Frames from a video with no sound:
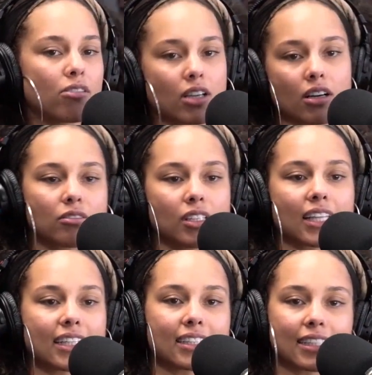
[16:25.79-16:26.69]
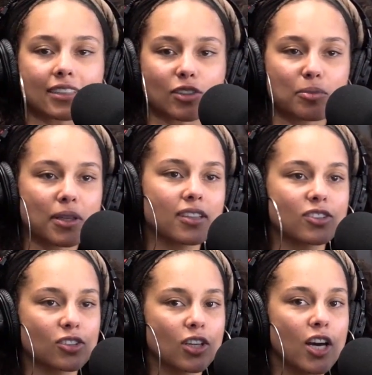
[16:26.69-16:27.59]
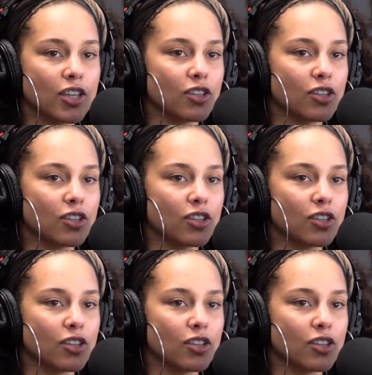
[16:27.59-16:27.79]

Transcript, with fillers: "Oh, girl, you look like this," or because your